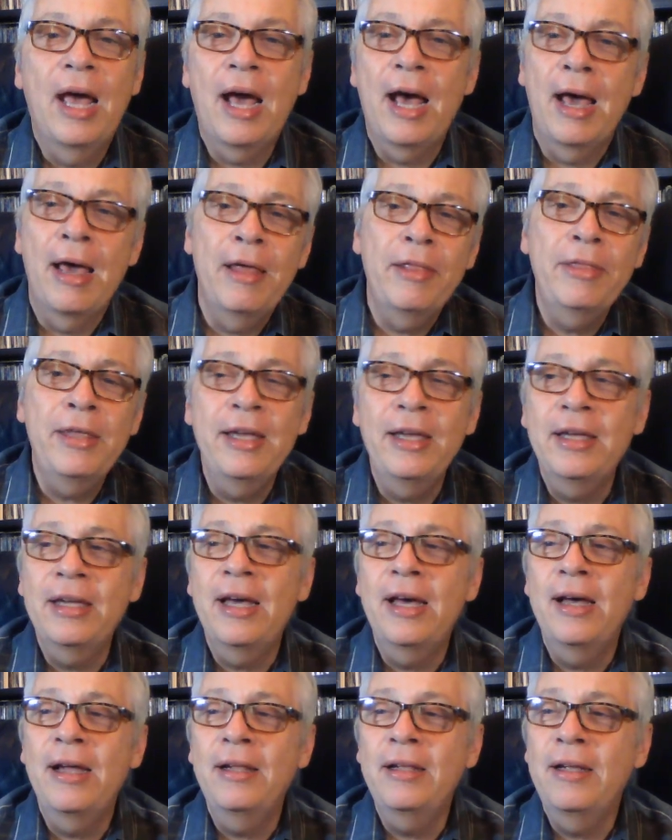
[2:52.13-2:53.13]
I think
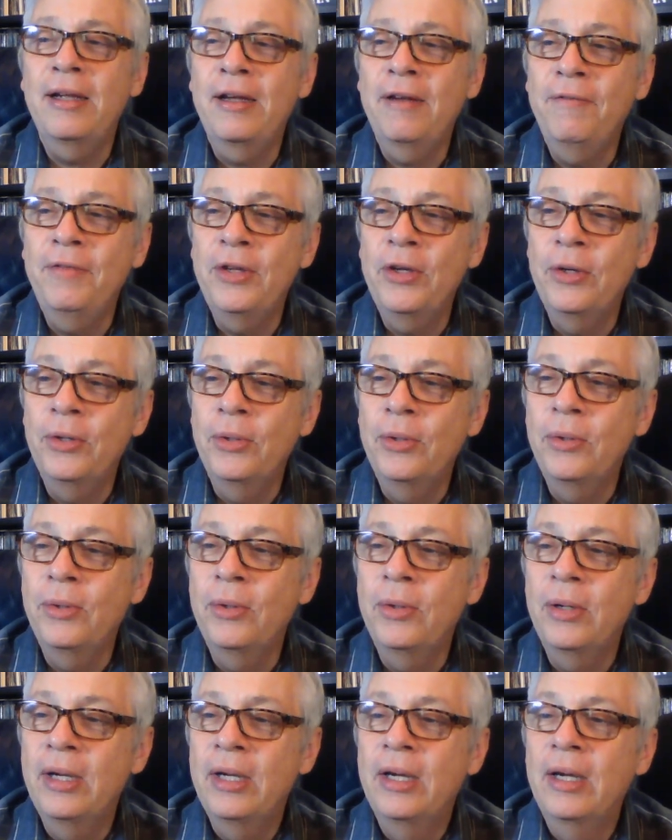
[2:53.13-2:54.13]
I love
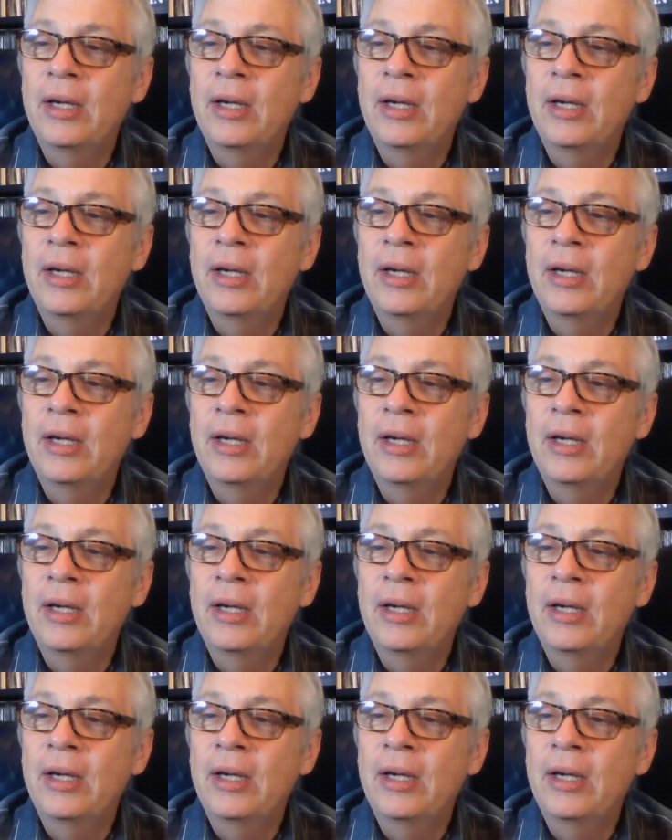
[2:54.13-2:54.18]
you.